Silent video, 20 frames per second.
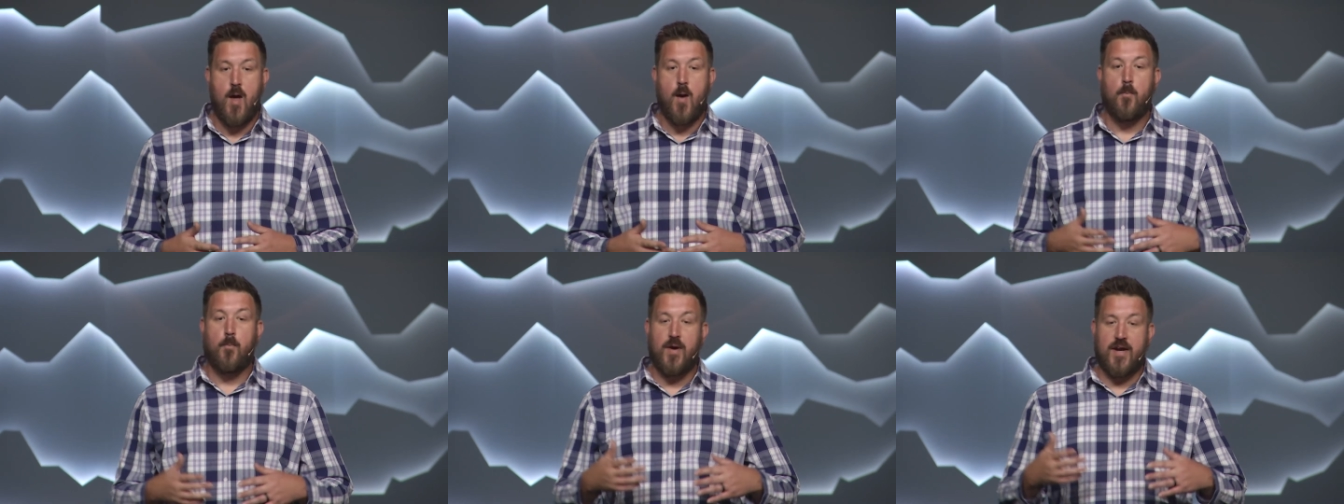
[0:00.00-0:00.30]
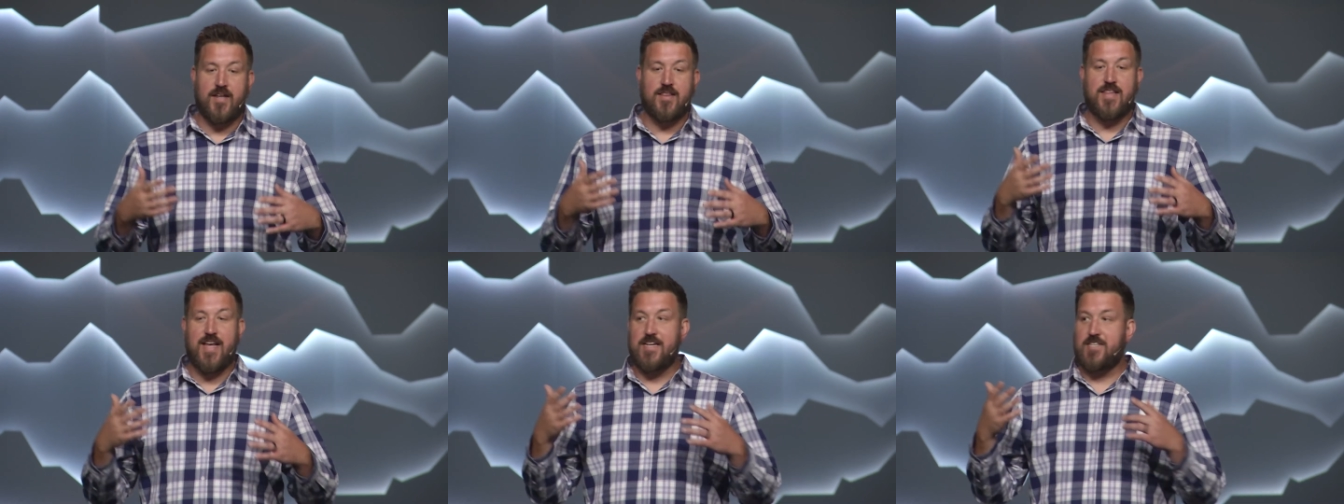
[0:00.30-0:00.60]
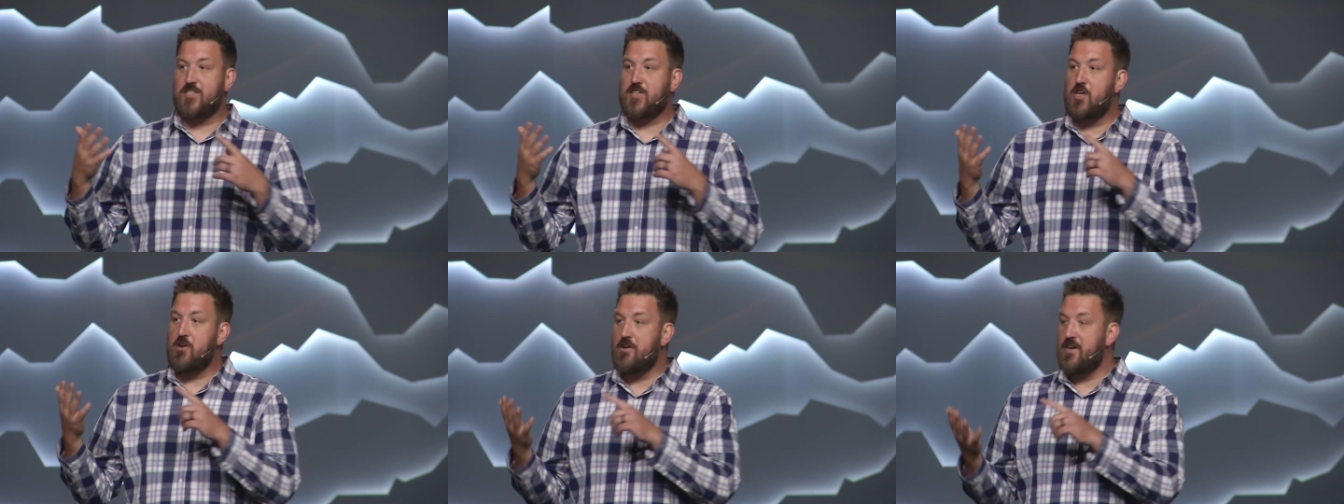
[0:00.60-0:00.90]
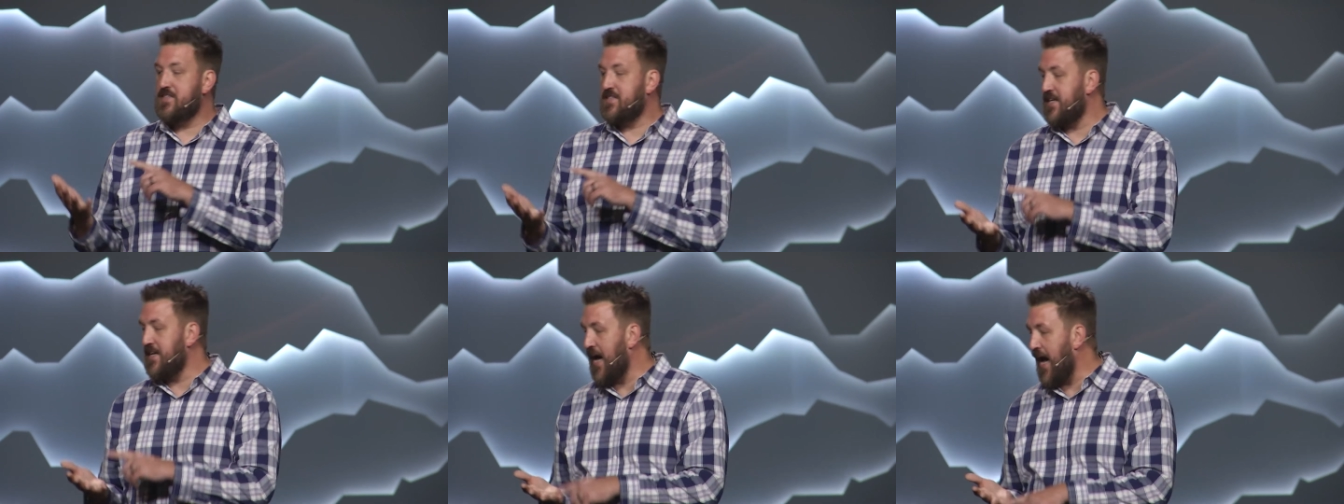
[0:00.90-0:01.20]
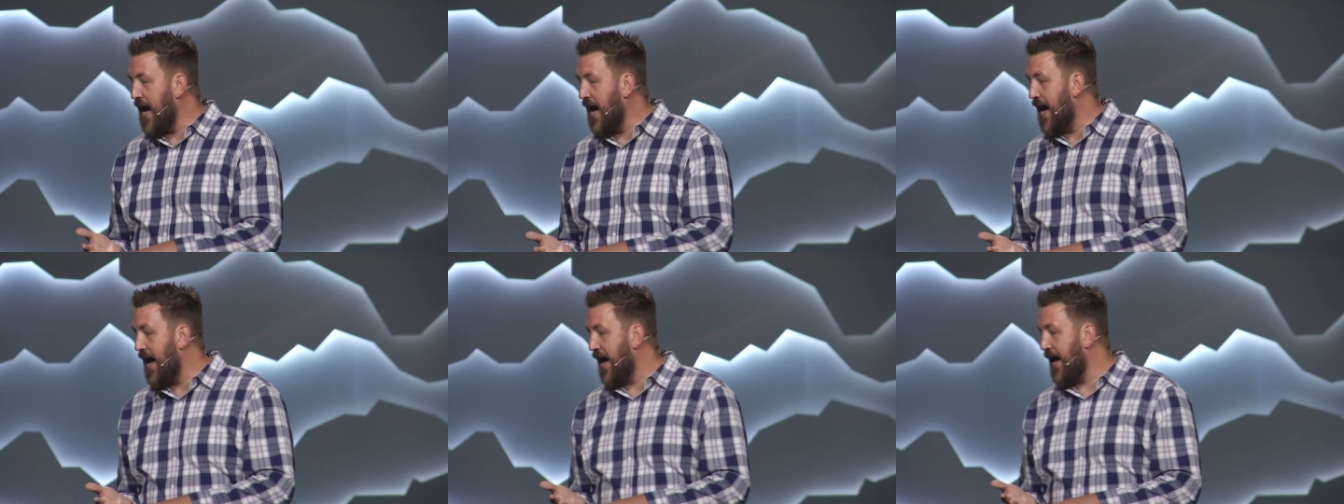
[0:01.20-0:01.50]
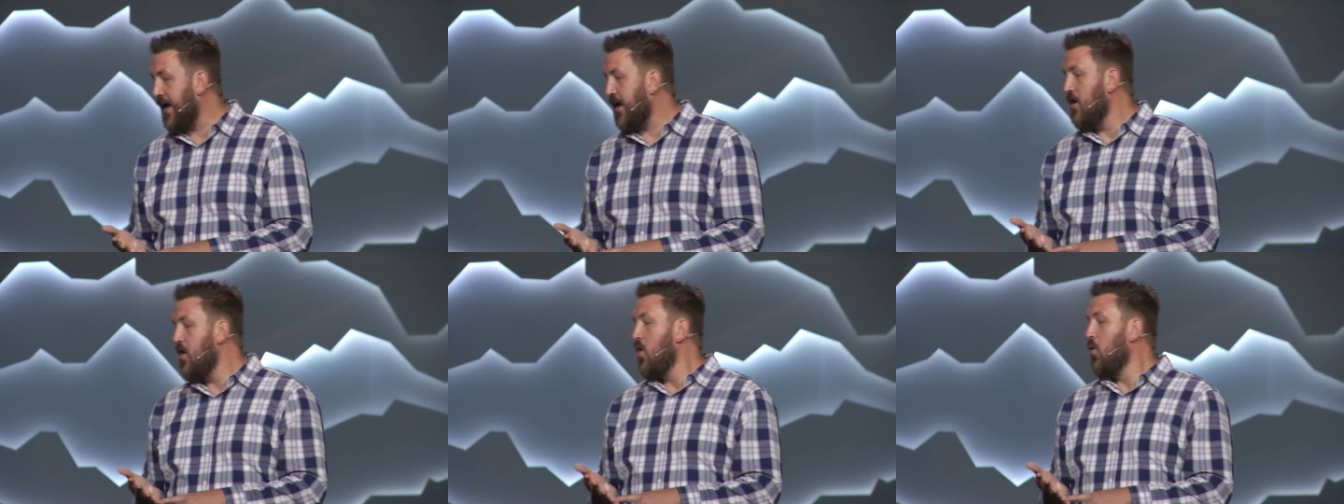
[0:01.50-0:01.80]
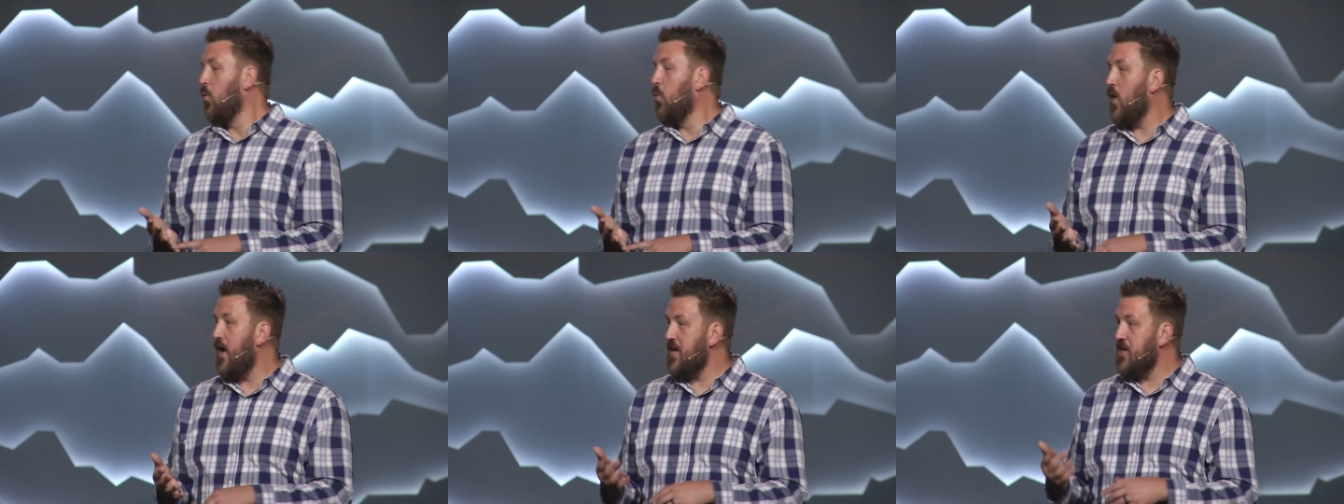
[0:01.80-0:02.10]
But unless there is an eye,
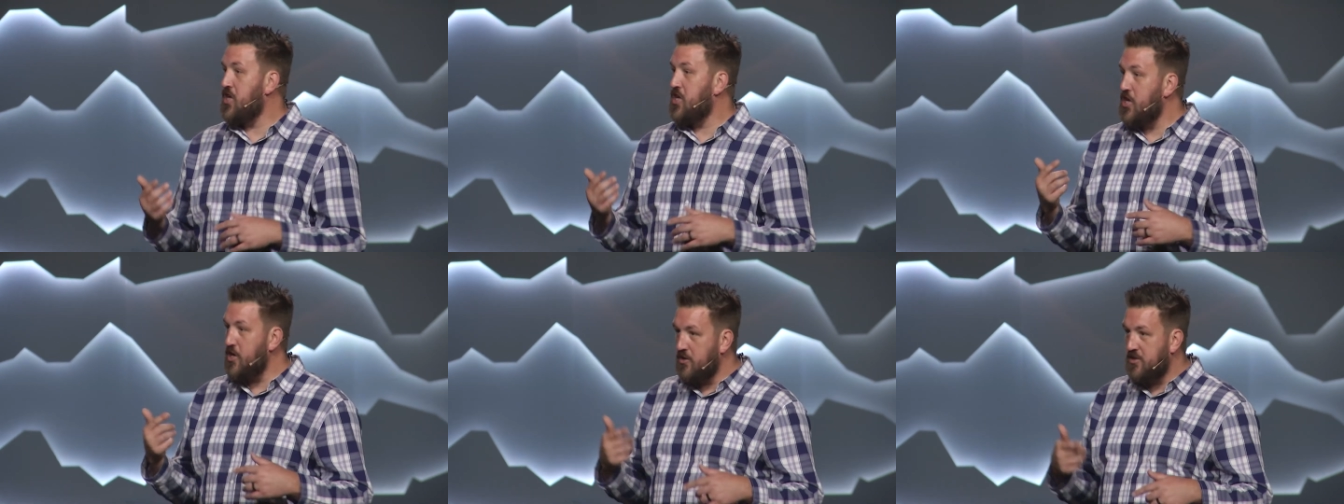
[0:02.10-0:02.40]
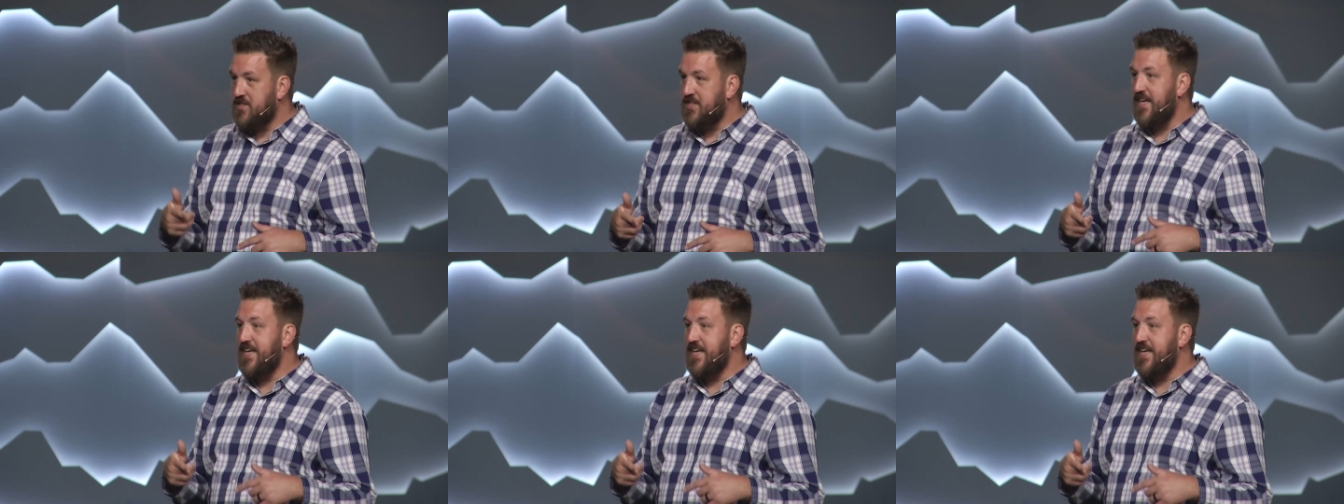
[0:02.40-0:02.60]
what use